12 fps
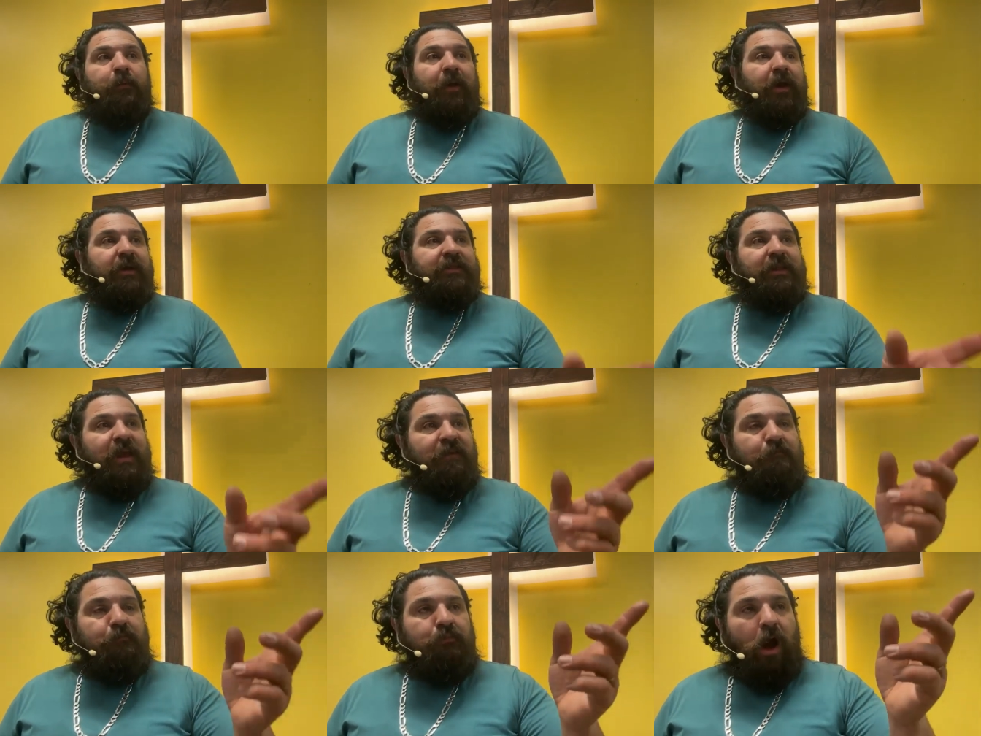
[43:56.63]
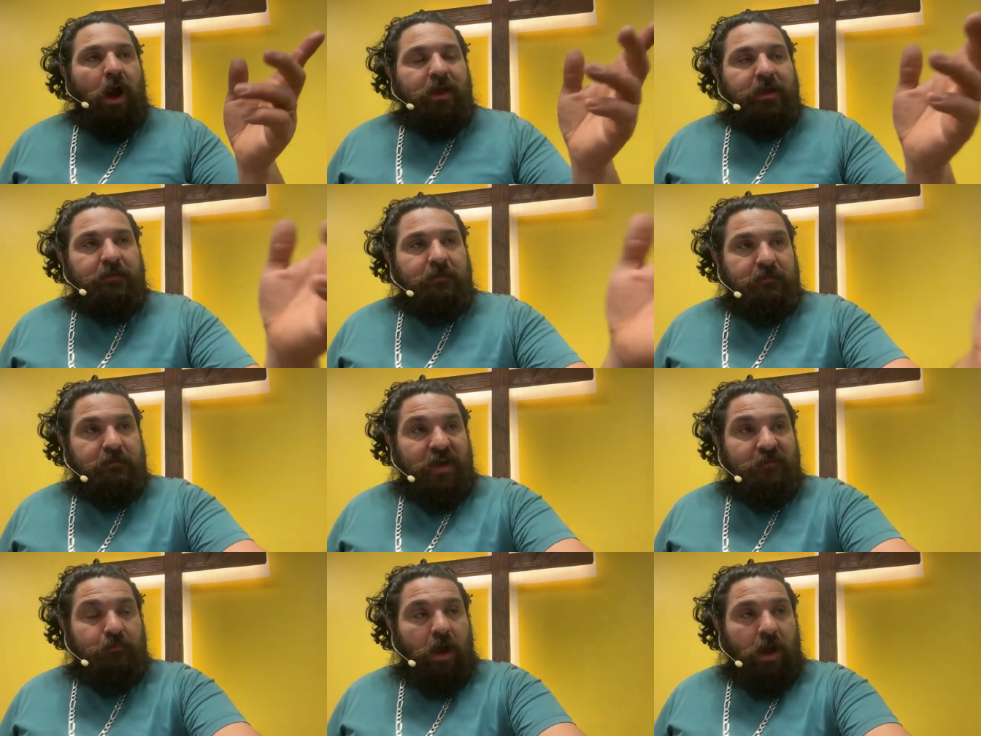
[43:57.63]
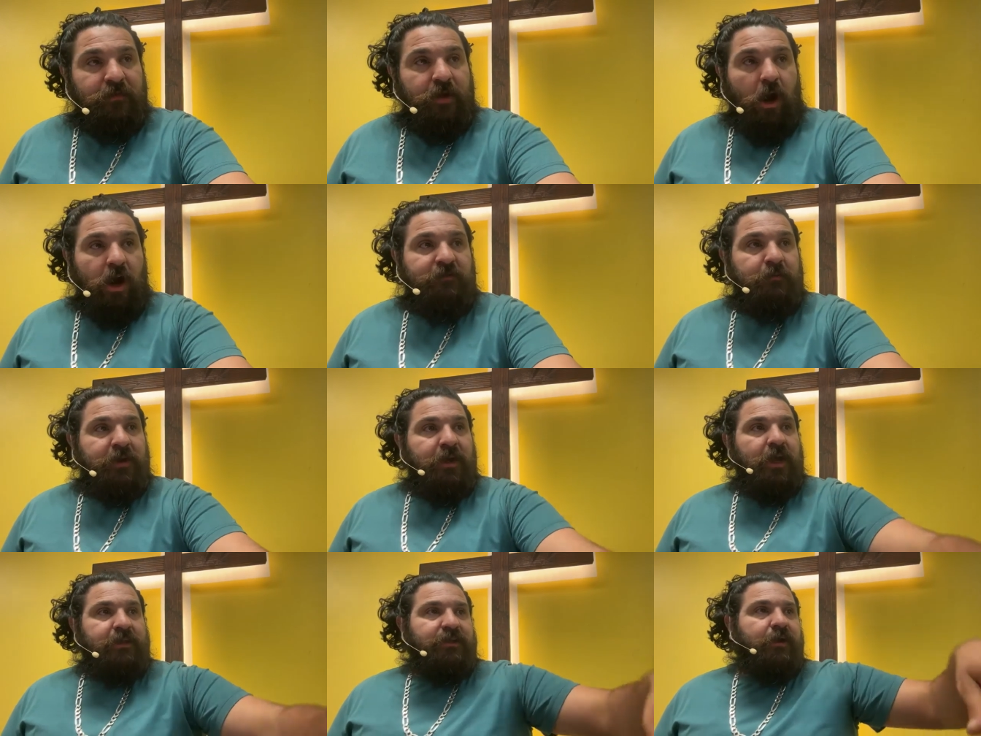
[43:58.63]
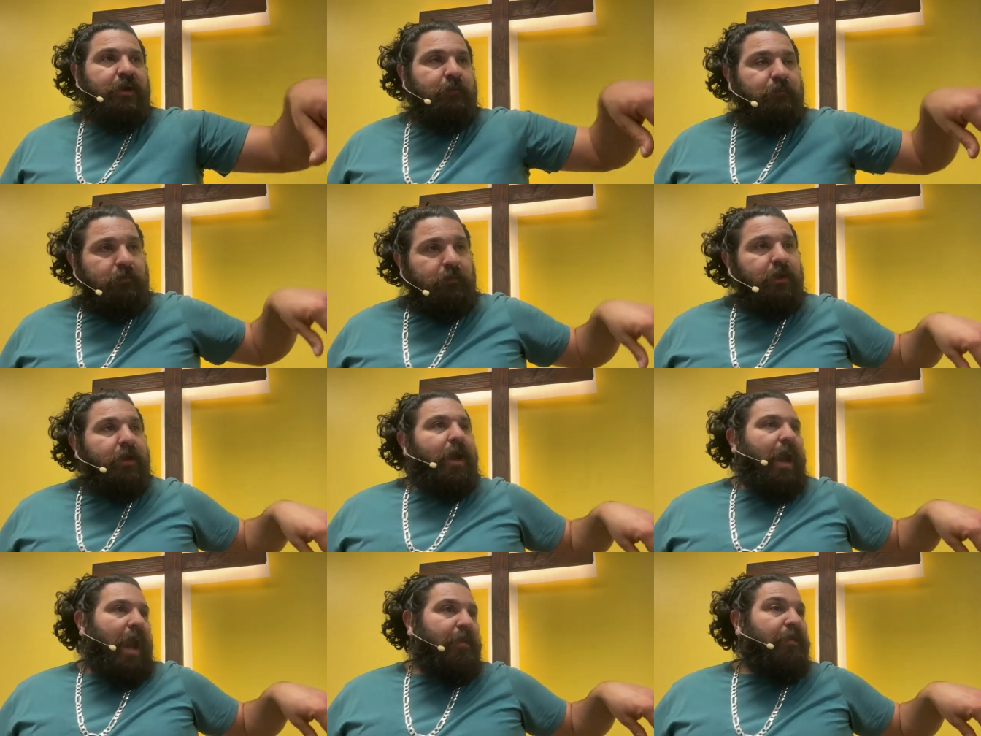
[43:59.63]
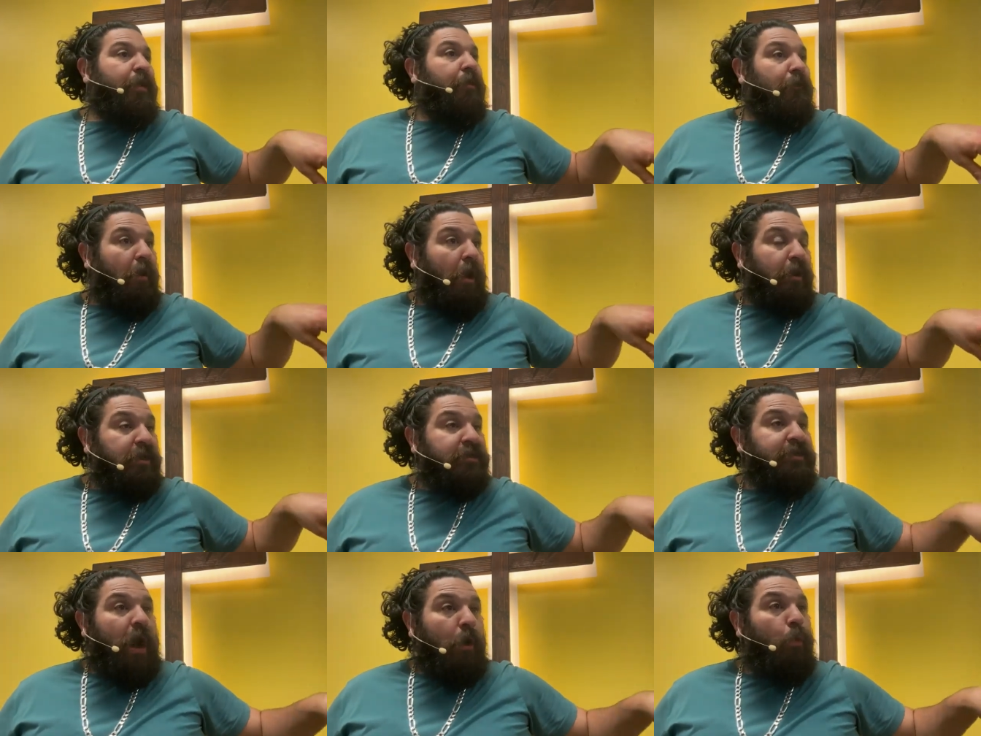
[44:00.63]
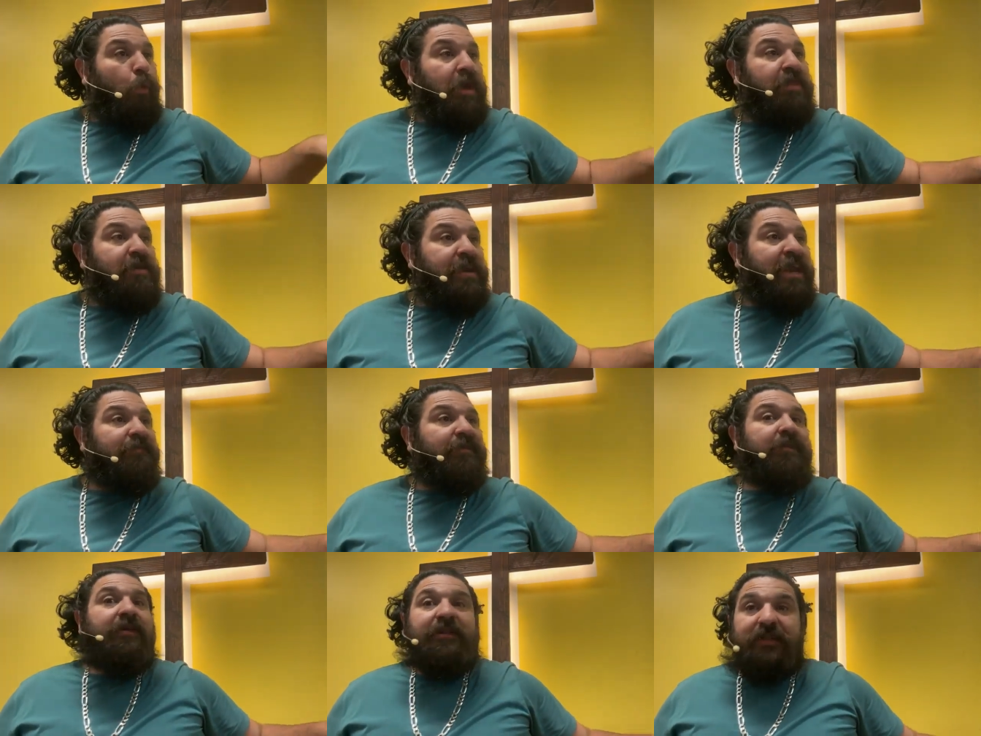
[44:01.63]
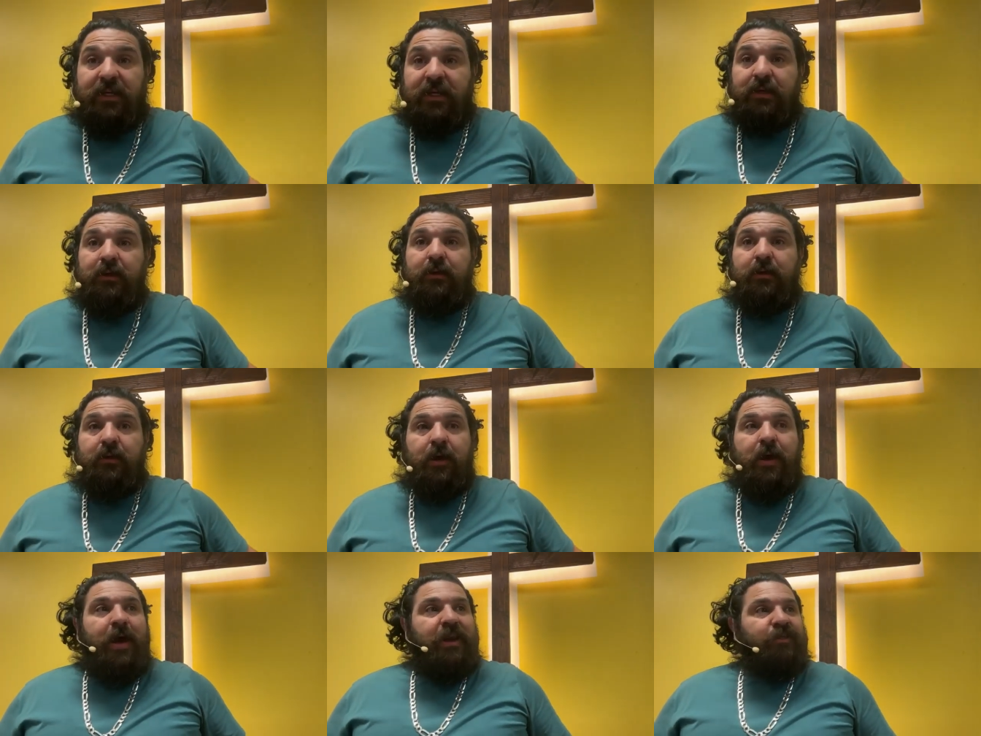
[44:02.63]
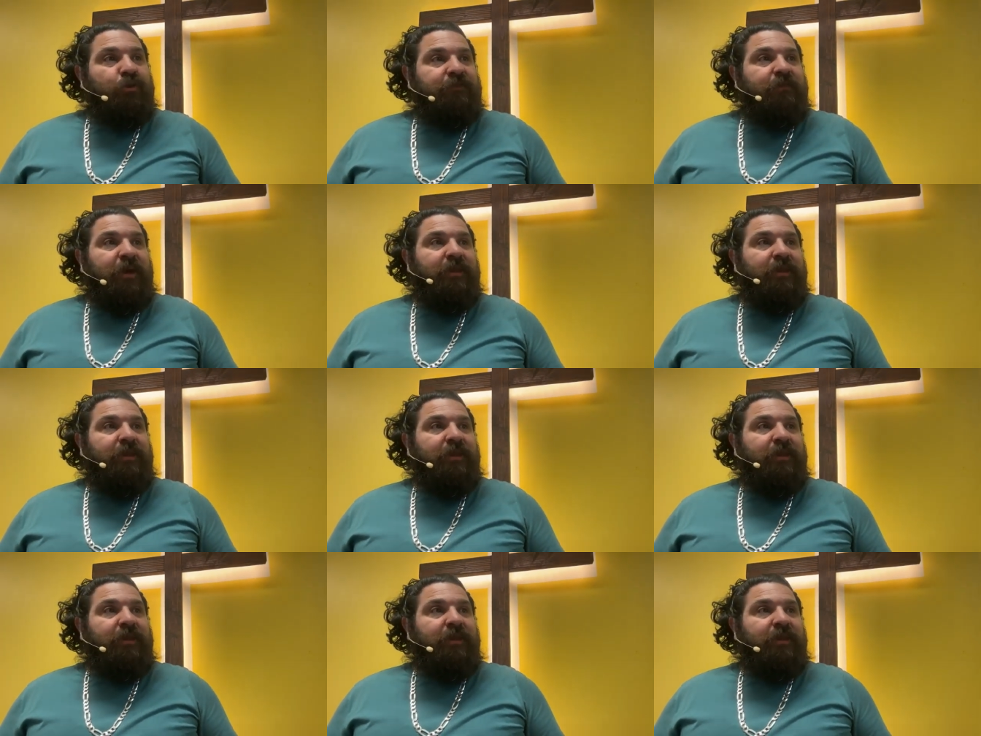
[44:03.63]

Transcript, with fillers: Because they have brought they have brought in the ark from Kiryat Yarim, and the ark is now with David in the city. So it's